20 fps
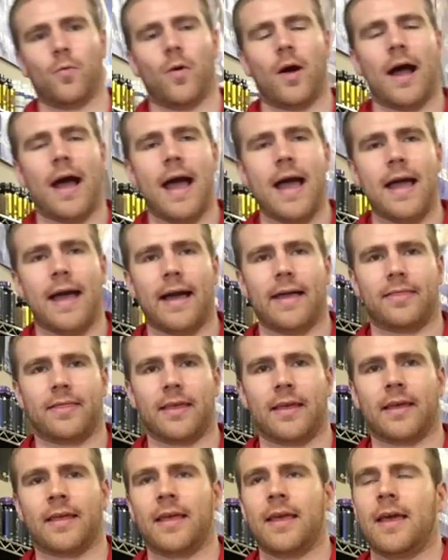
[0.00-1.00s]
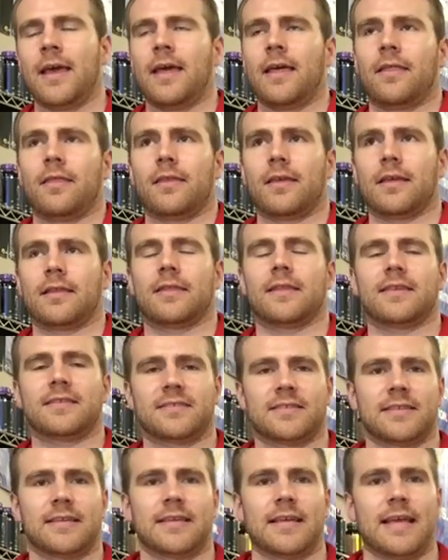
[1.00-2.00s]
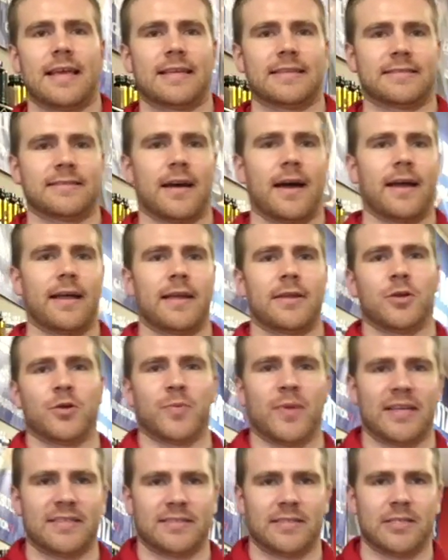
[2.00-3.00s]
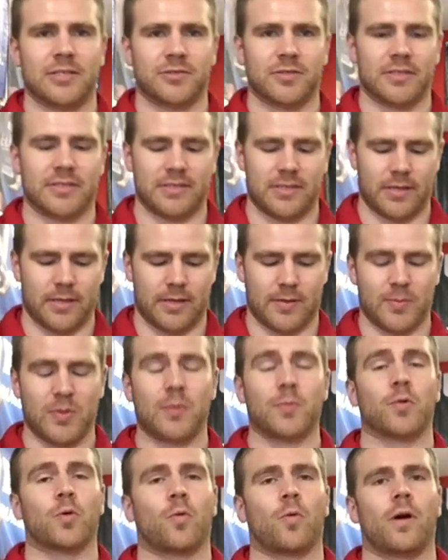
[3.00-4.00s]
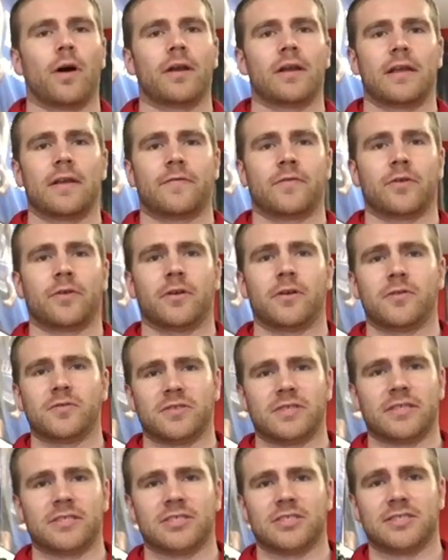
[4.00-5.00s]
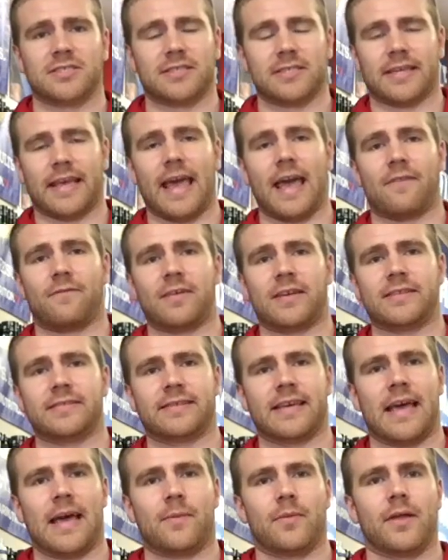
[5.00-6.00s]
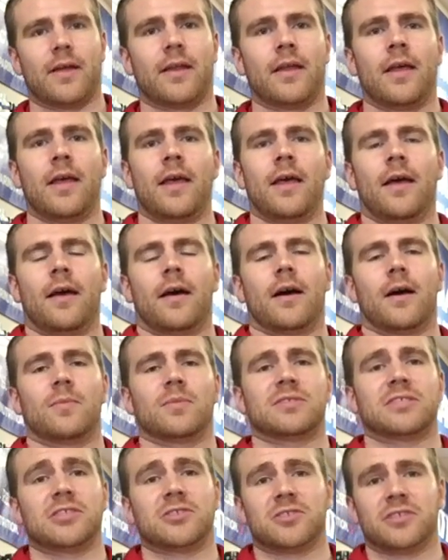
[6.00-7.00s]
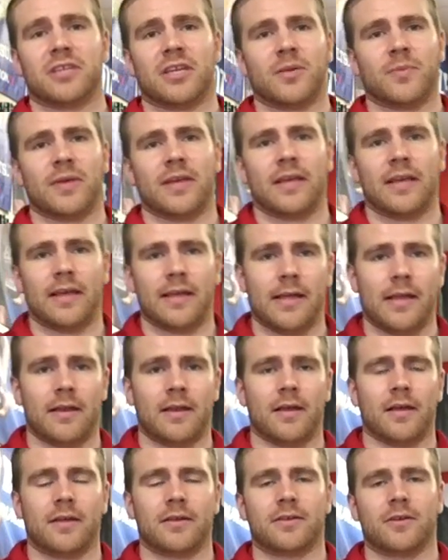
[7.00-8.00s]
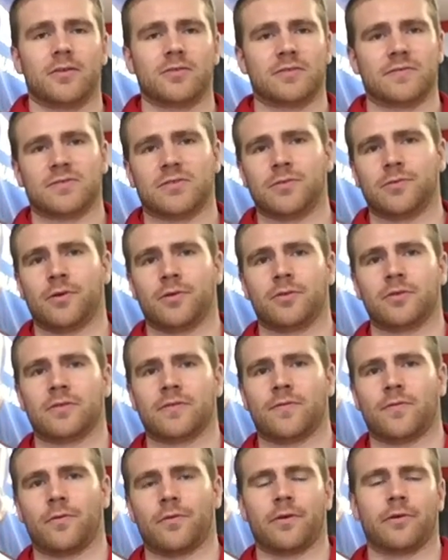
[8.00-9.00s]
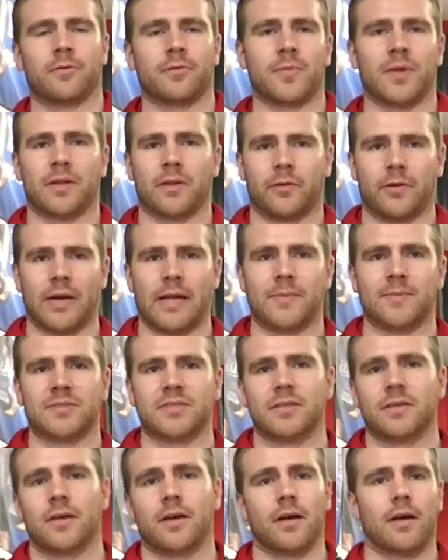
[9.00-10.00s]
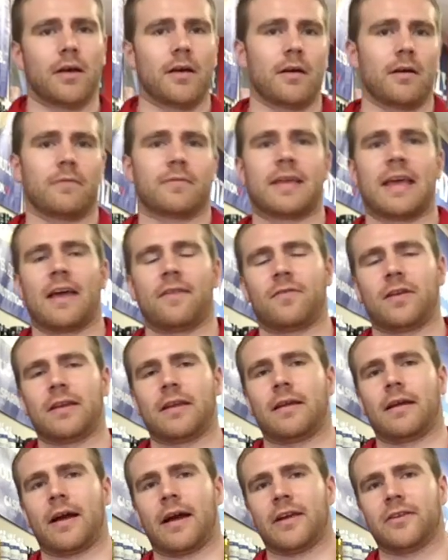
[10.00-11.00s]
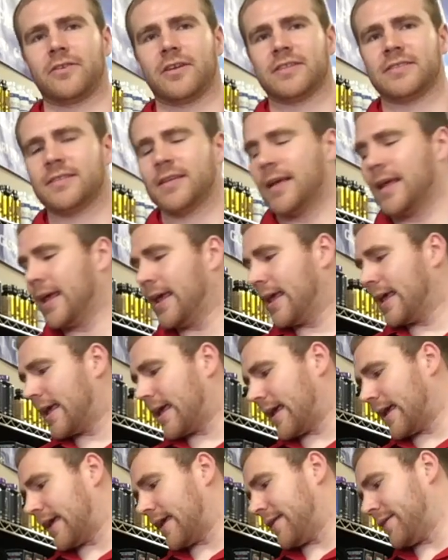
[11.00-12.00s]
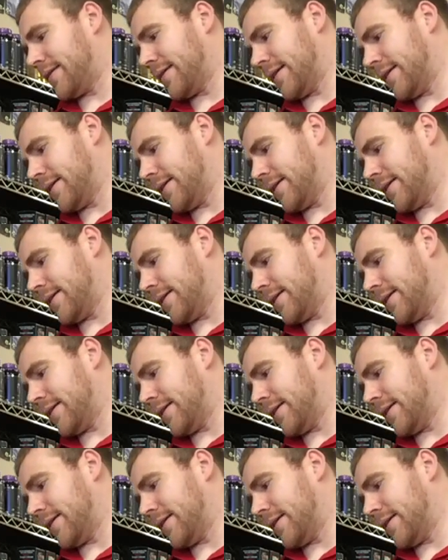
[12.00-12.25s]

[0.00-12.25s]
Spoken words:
why I think that this is not in your best interest. Number one, if you're using just a caffeine tablet, it's usually going to be in a dose of 200 to 400 milligrams of caffeine anhydrous, and